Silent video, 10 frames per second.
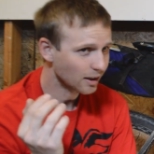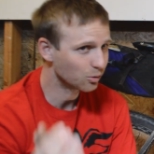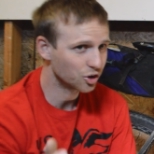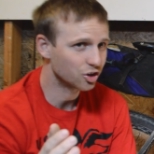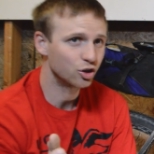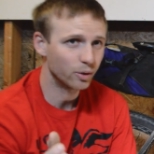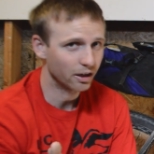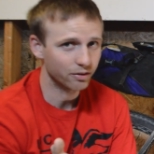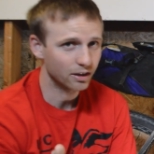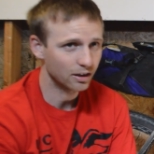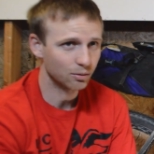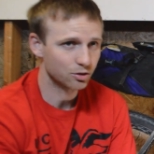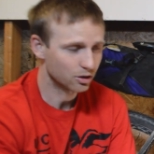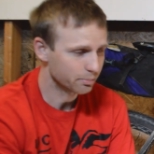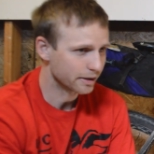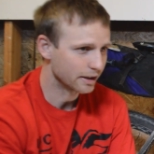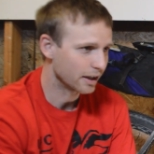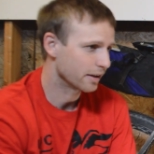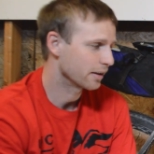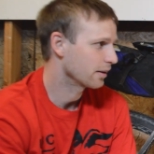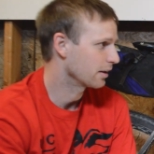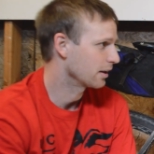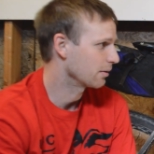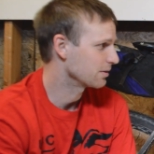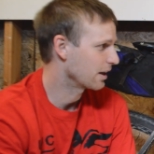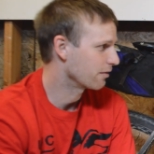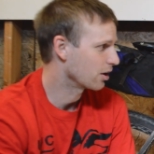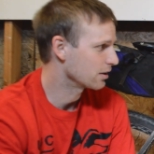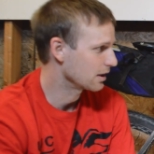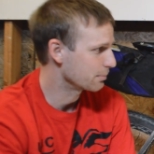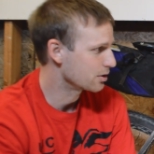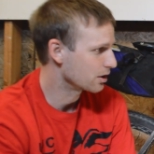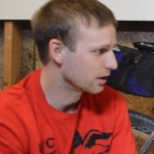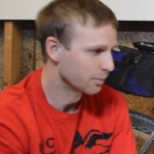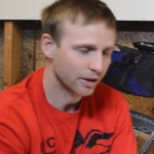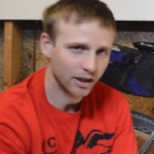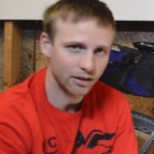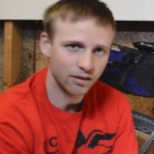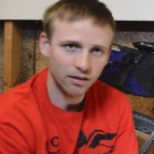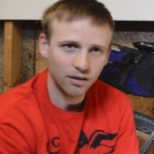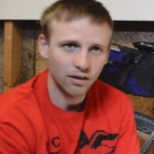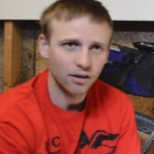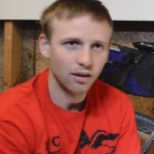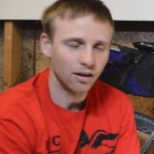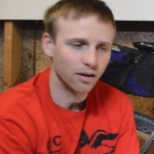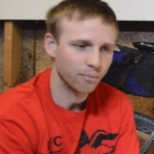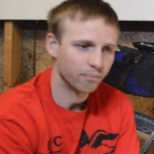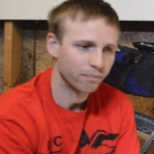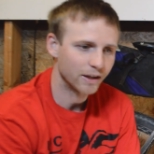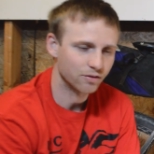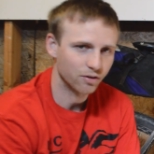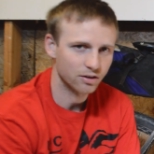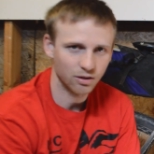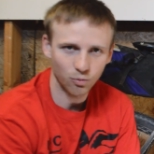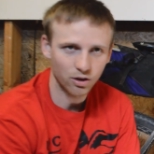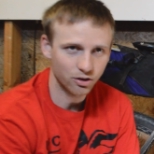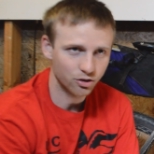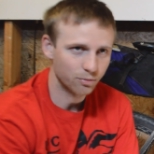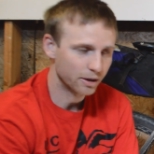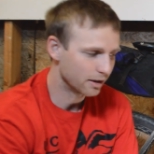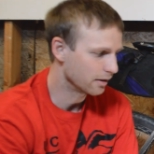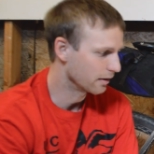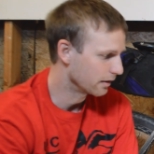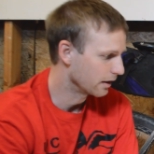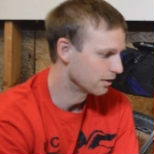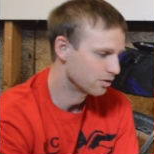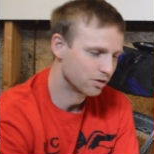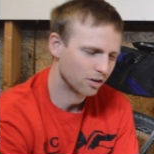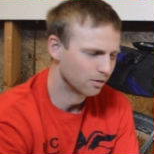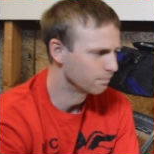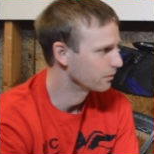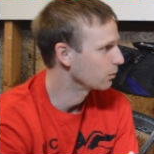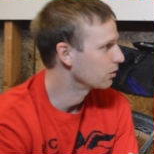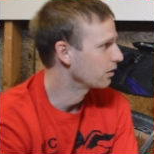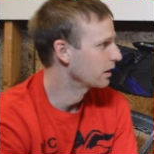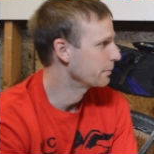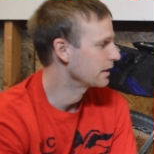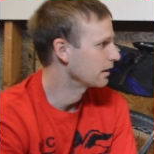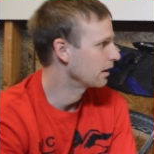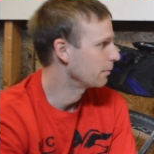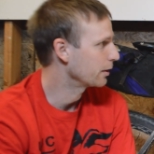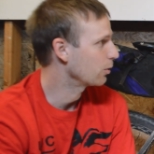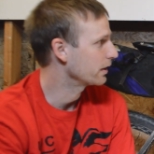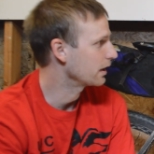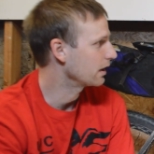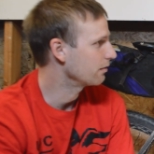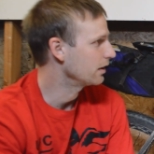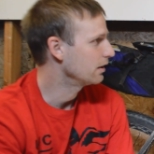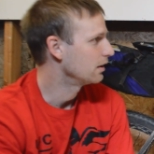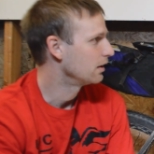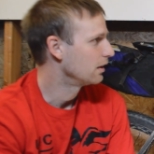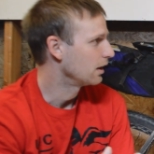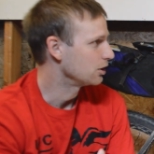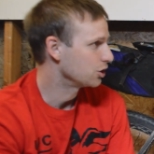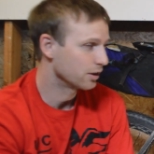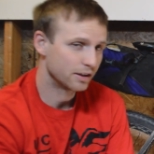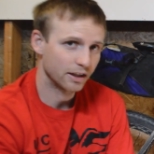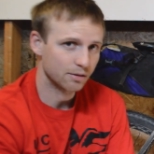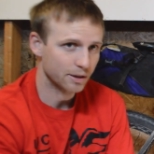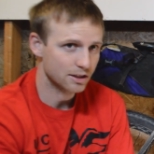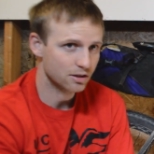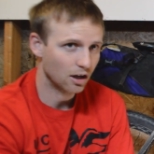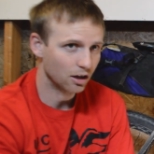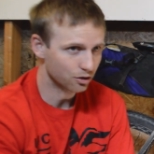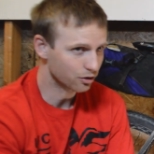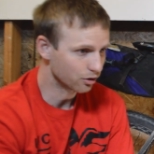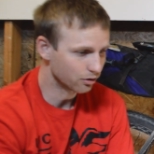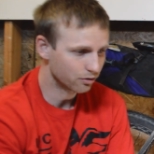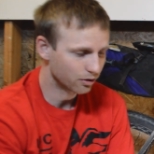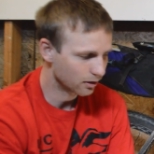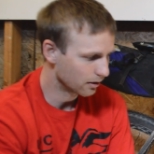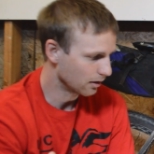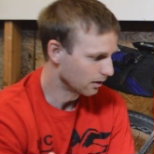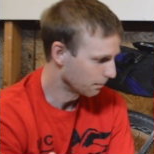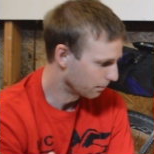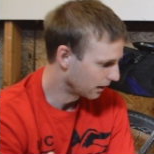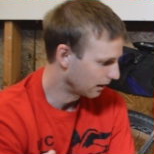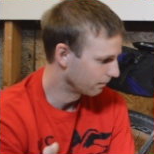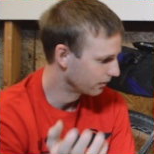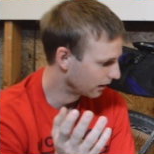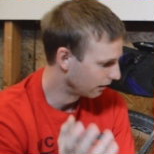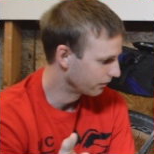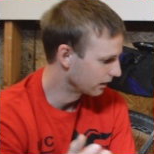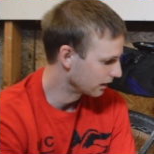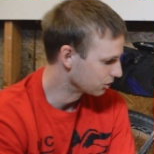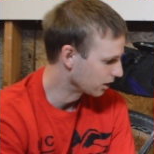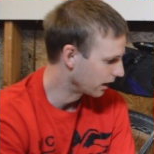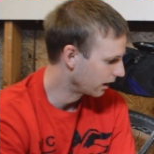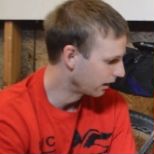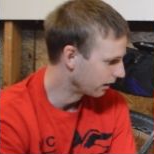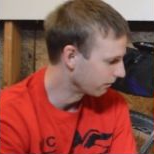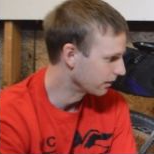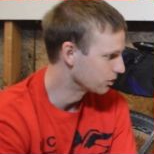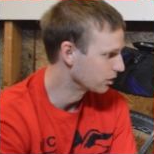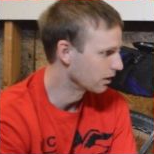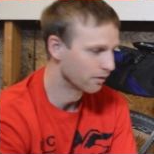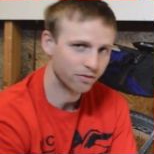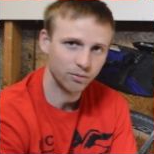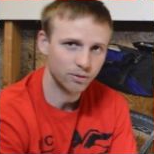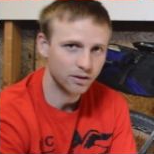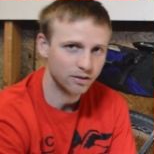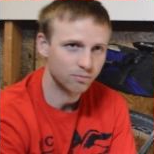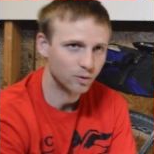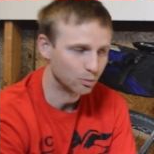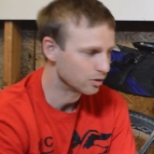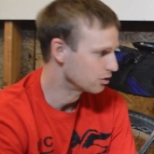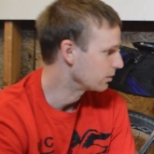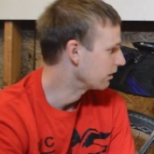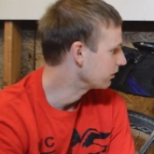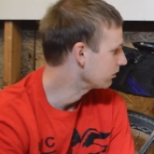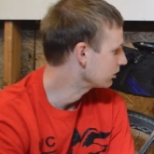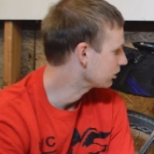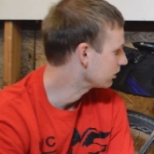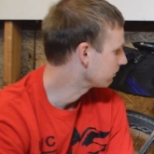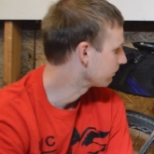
it was just too heavy and it was hurting my neck and I was having a hard time turning my head um, as far as I wanted to by the end of the day. So I wouldn't recommend a helmet quite that heavy. I should have taken my Scott Groove, but I figured I'd try it and, and sure enough, it, it, it was too heavy for sure.